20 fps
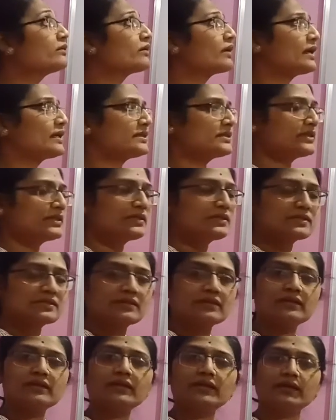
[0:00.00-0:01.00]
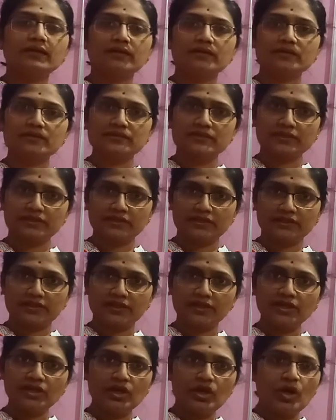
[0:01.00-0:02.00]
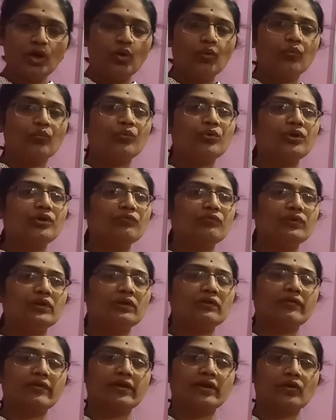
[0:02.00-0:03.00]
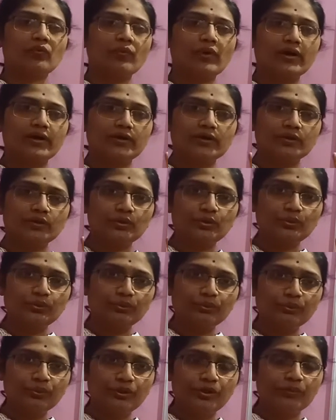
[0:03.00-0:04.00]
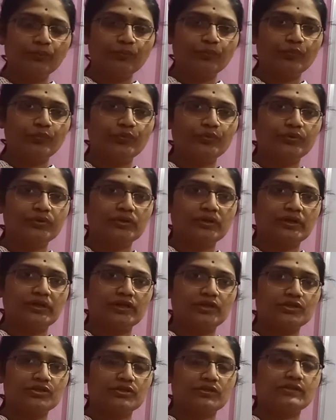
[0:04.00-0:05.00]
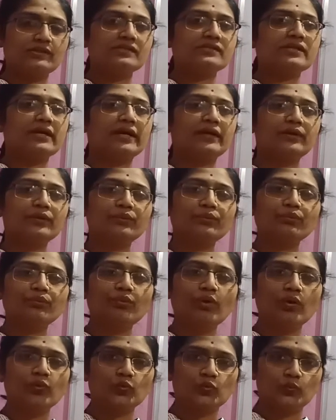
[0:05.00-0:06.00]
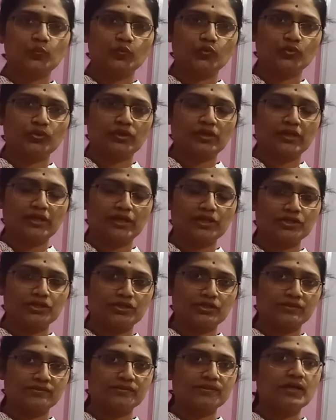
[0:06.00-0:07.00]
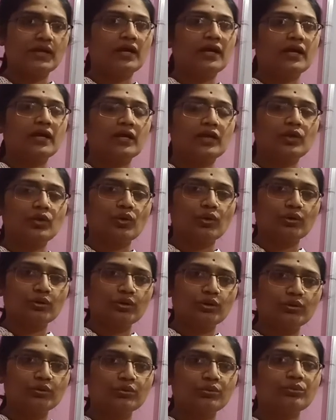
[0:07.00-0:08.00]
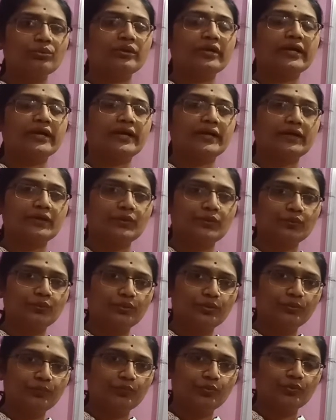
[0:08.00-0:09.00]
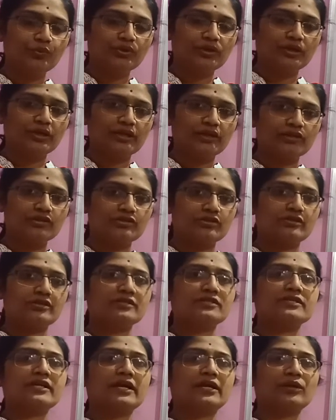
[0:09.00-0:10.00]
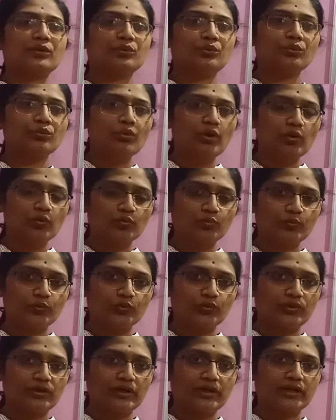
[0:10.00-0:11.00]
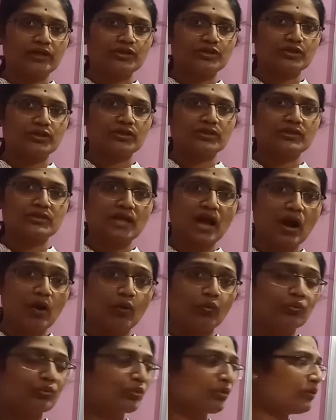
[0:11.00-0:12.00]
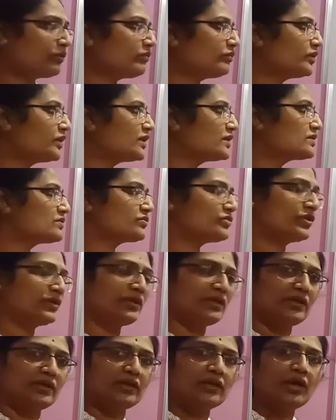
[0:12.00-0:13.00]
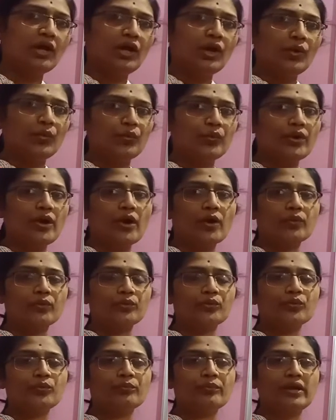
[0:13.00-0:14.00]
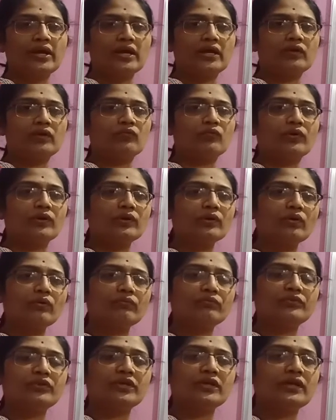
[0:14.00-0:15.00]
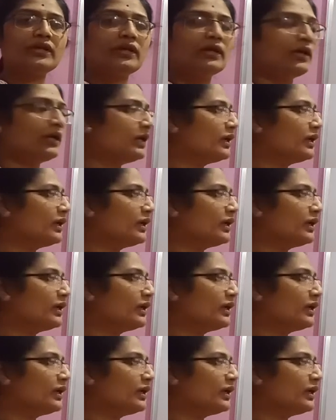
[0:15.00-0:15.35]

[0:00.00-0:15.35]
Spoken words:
transistor in a circuit we will require two input connections and two output connections. In order to get two input connections and two output connections, out of these three we have to make one of the